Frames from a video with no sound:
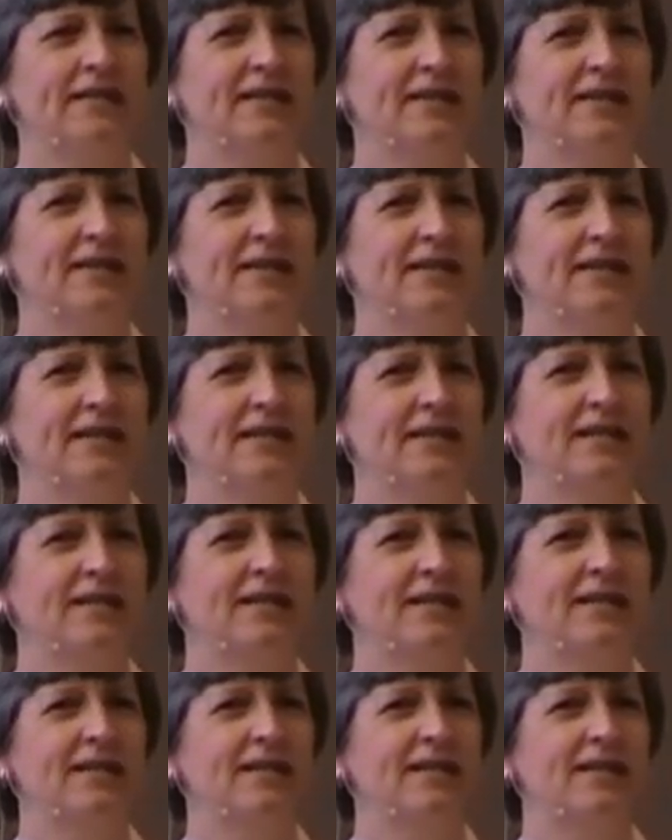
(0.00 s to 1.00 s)

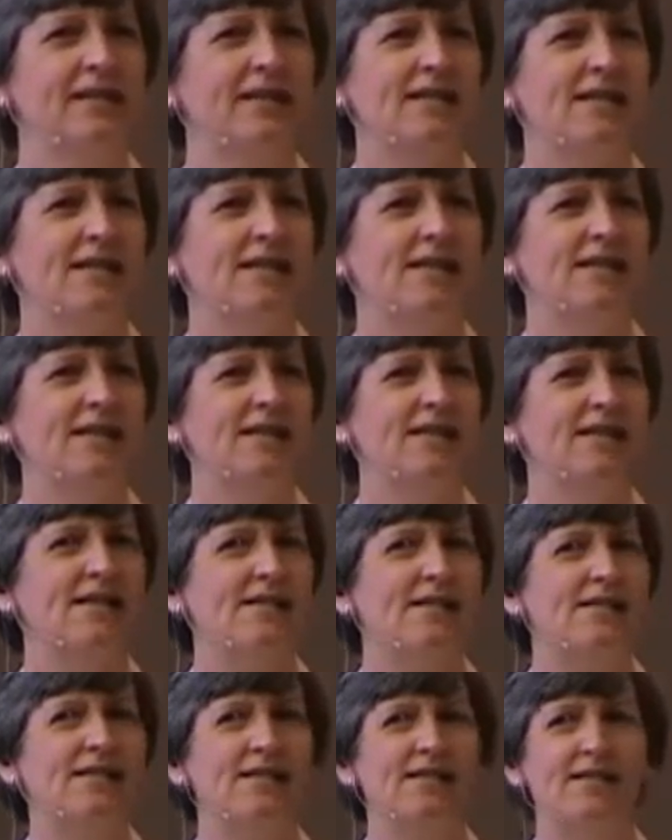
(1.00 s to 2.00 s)

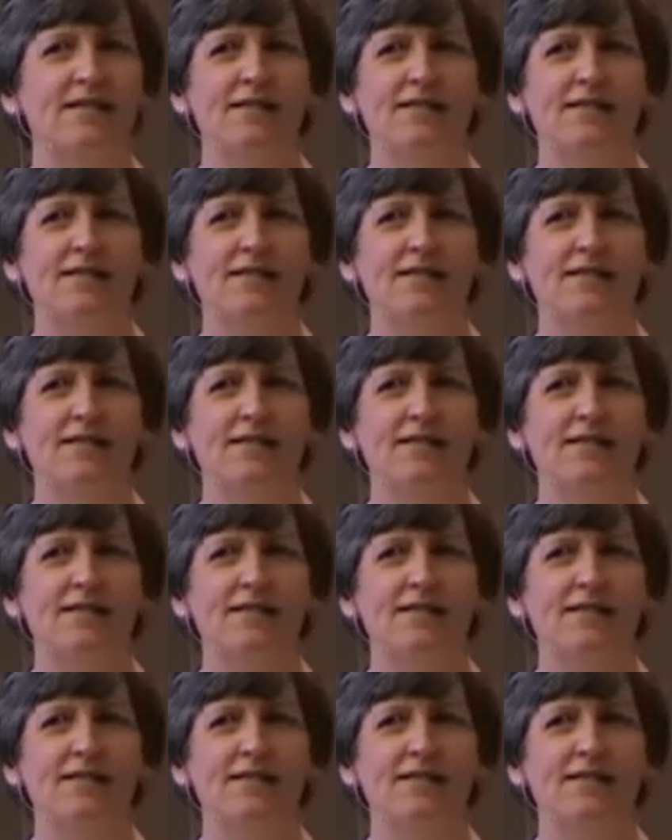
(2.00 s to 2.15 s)
Nobody speaks.